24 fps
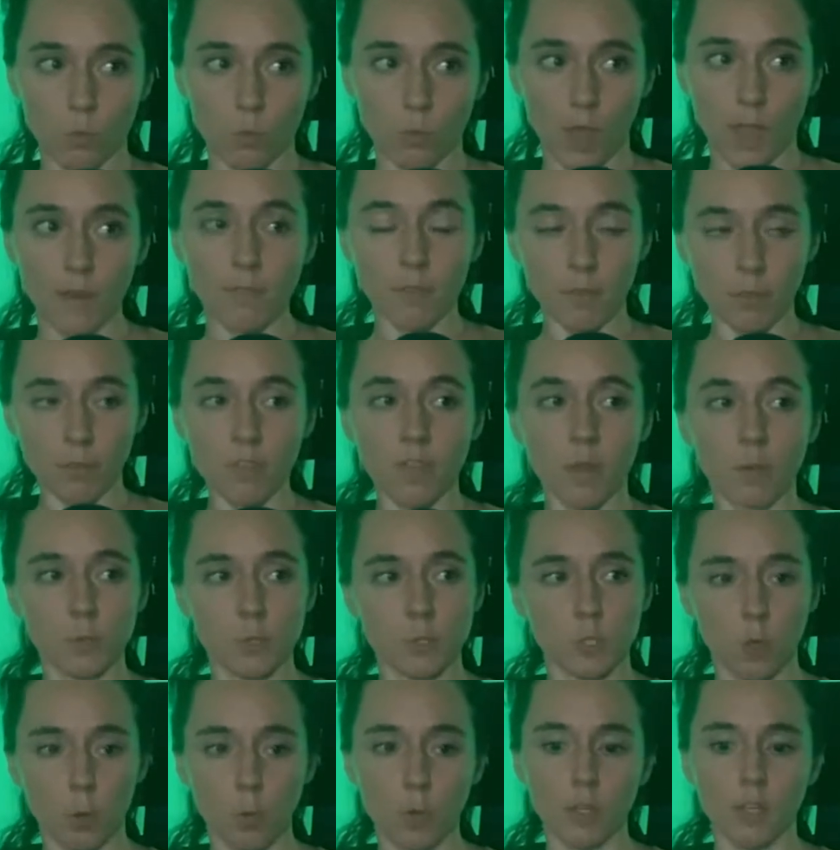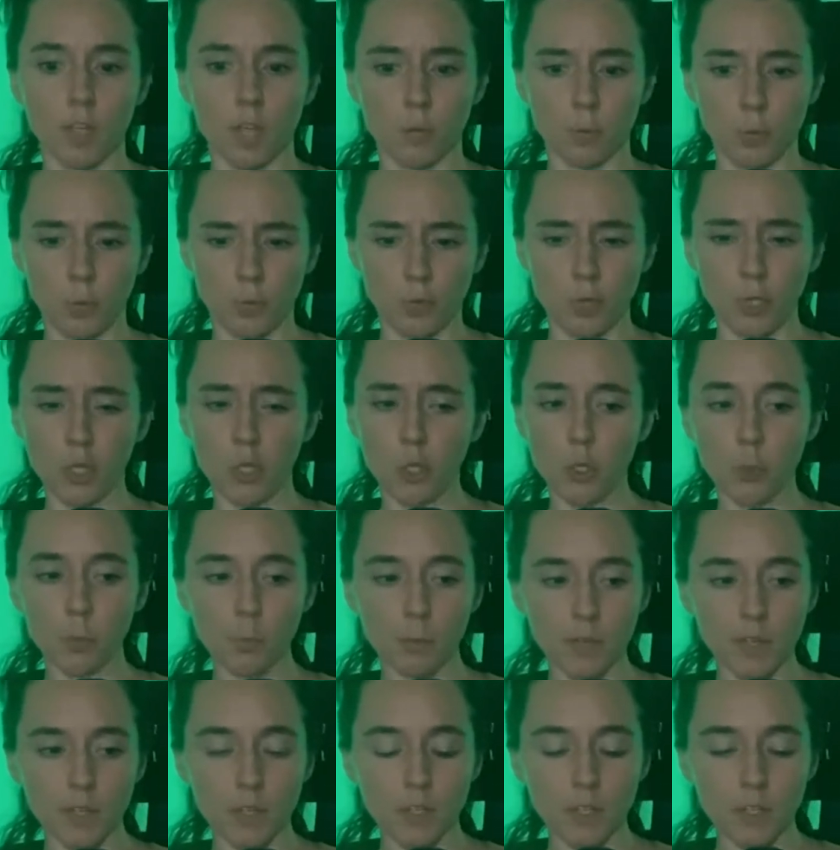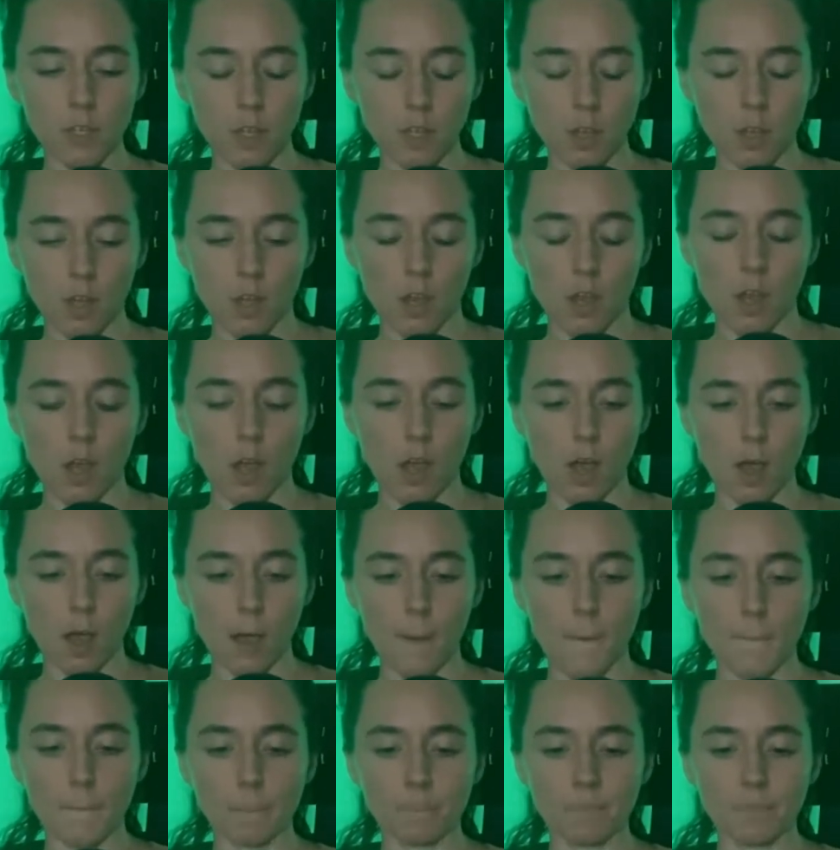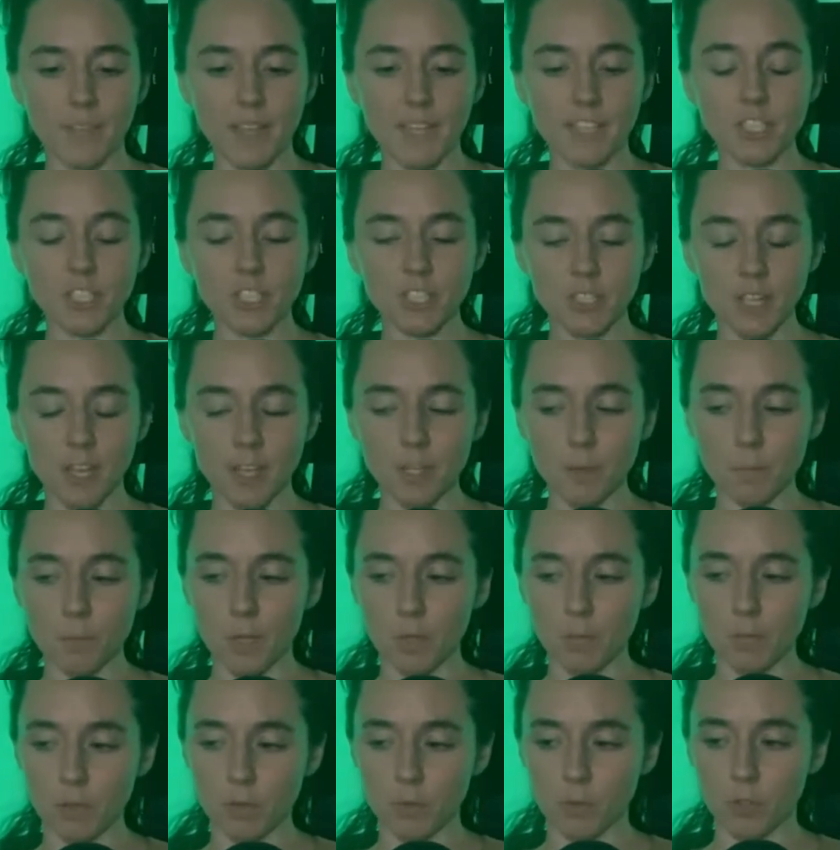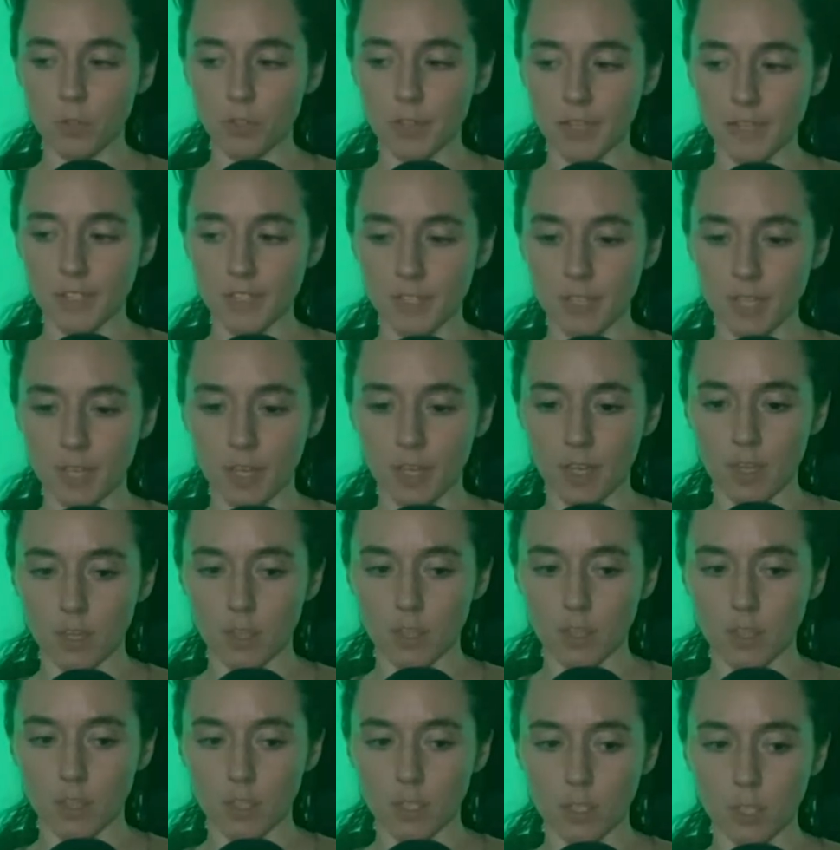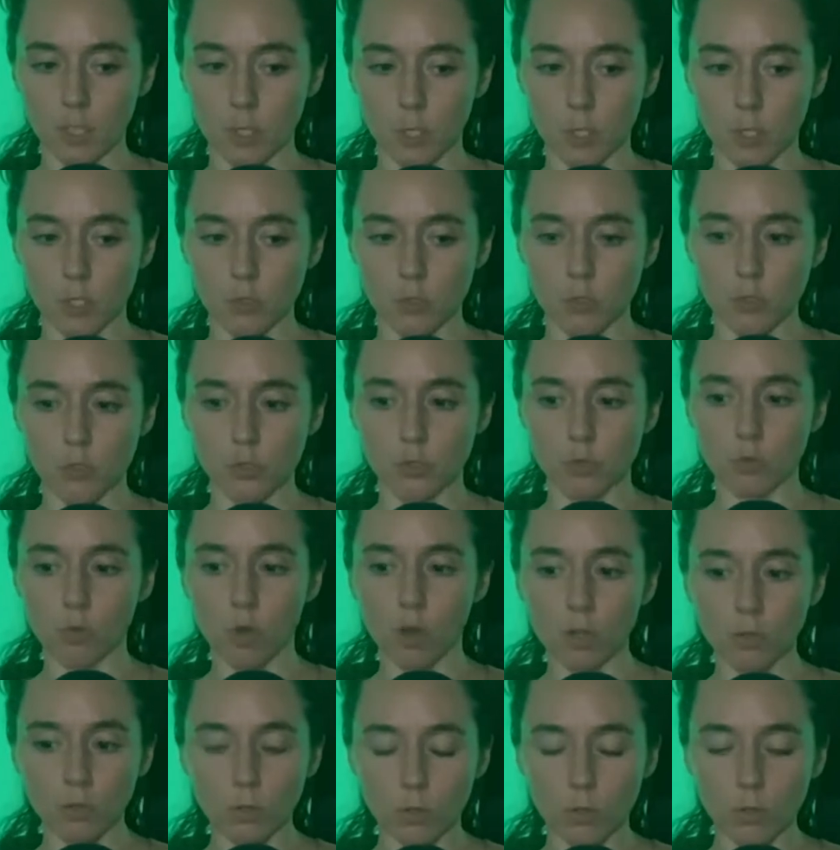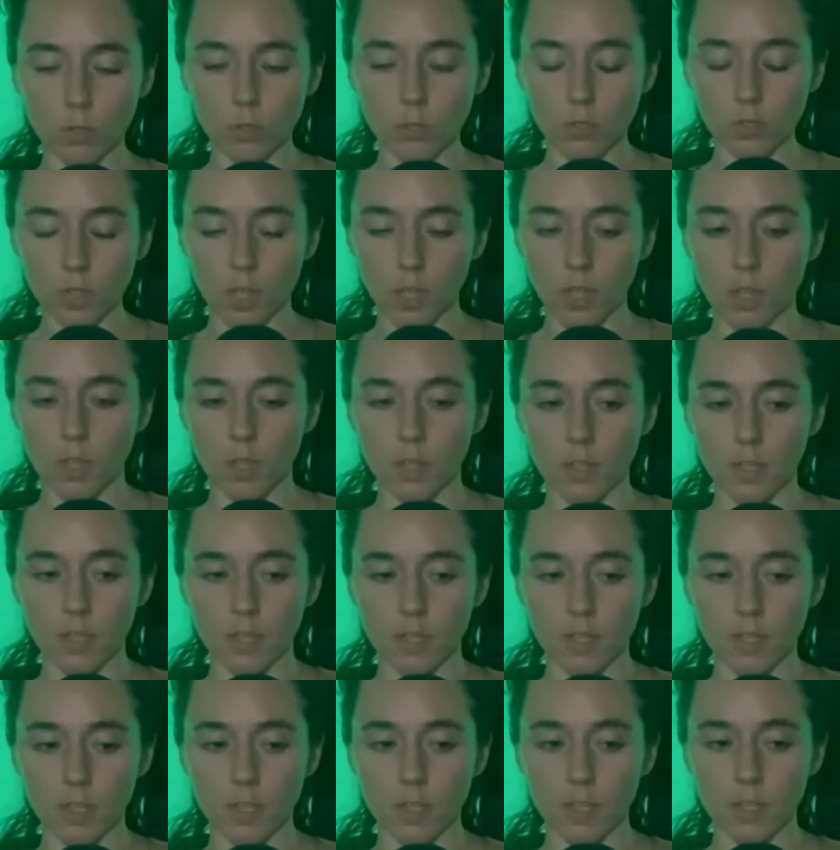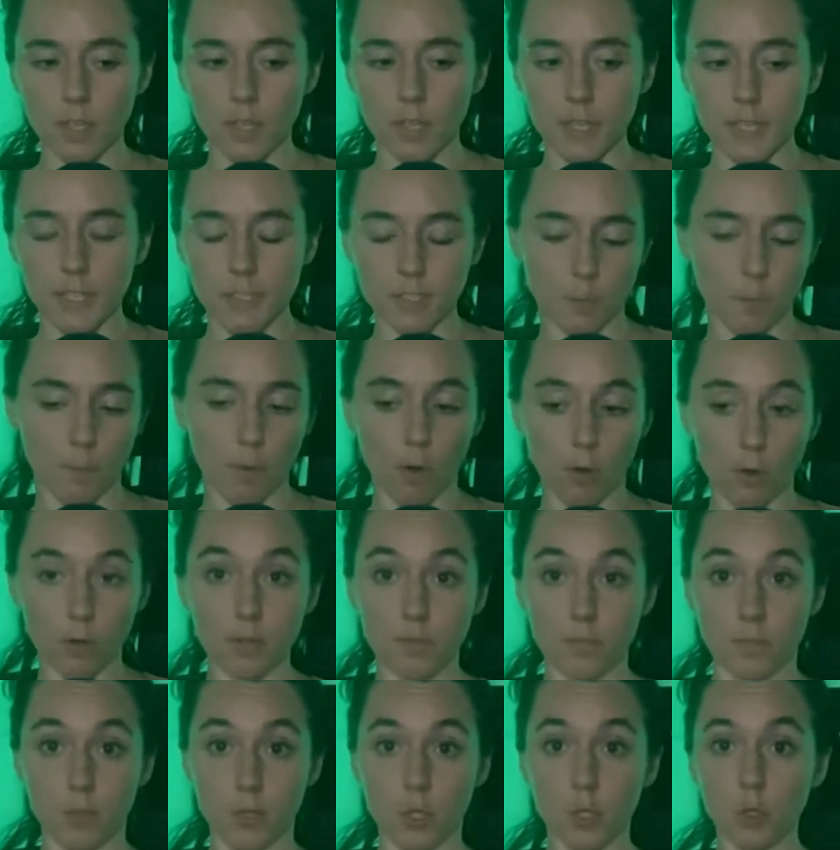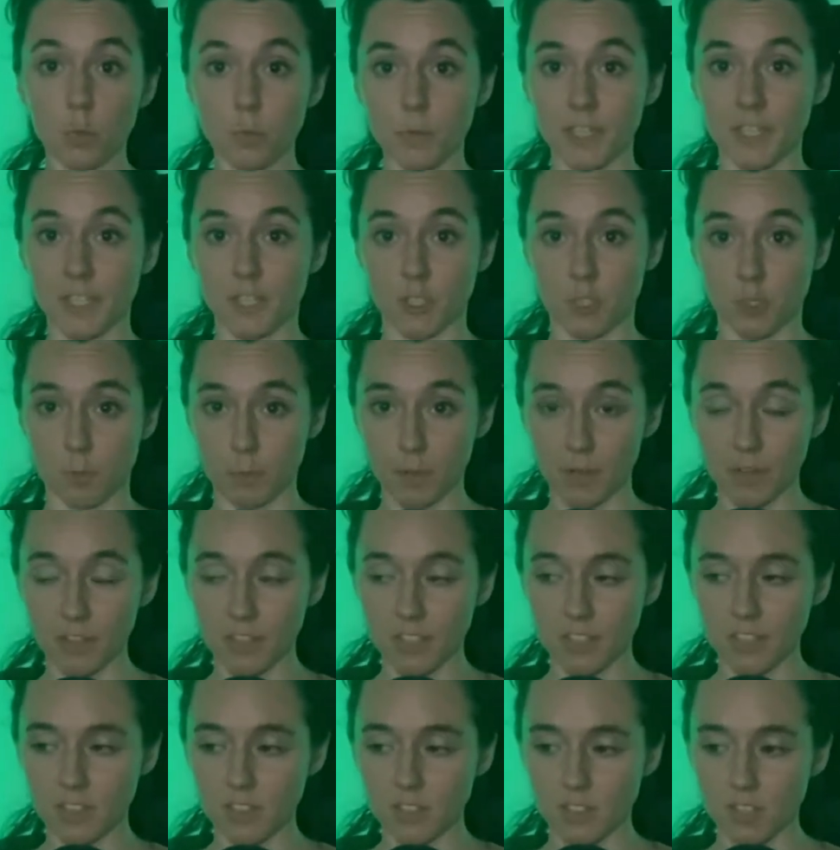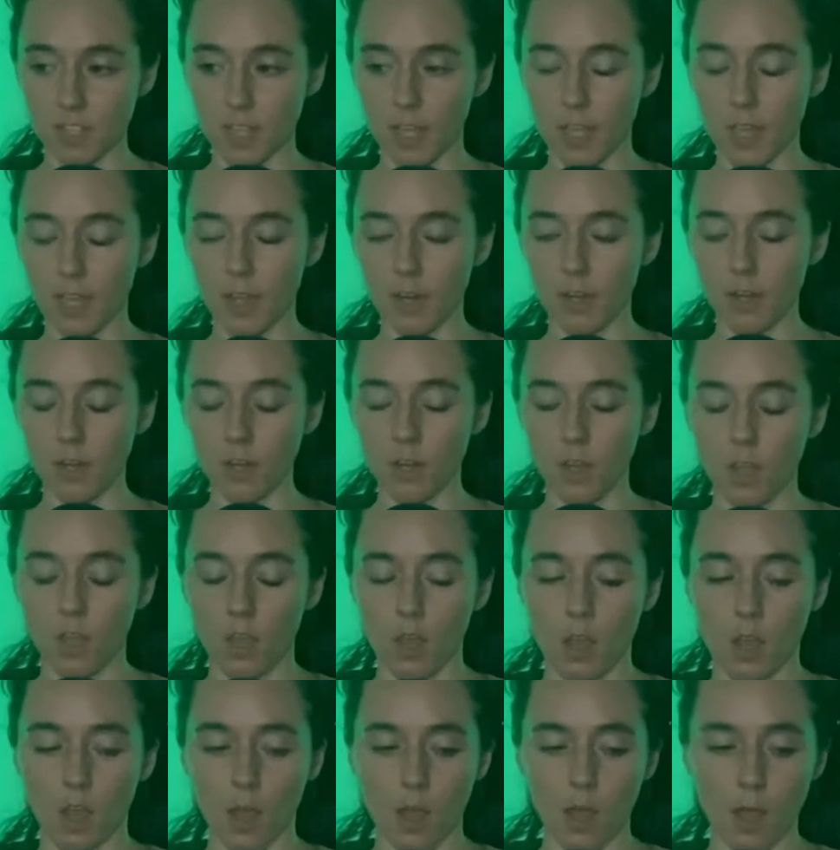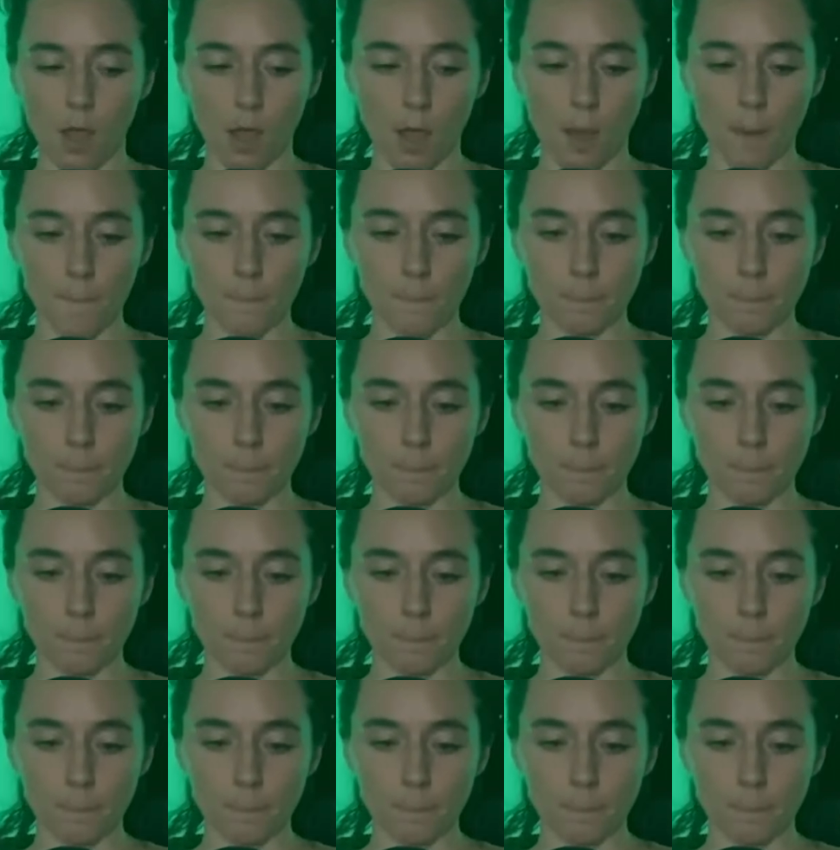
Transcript: that was going on with Cuba, it just kind of made me realize that struggle is a part of the human experience. And a